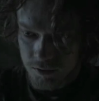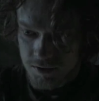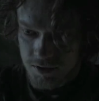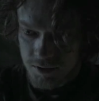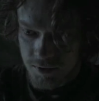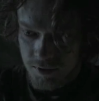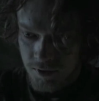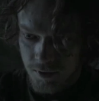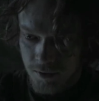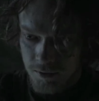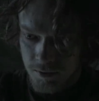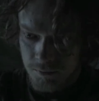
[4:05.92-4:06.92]
I'm not
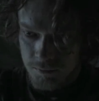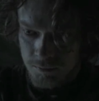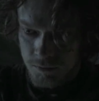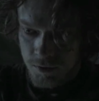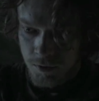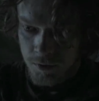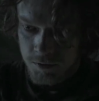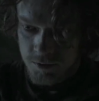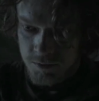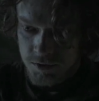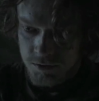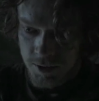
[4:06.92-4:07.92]
funny.
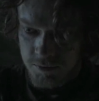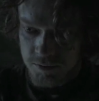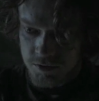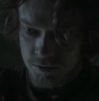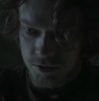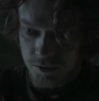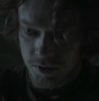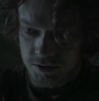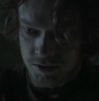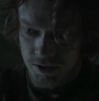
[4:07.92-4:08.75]
I live in a studio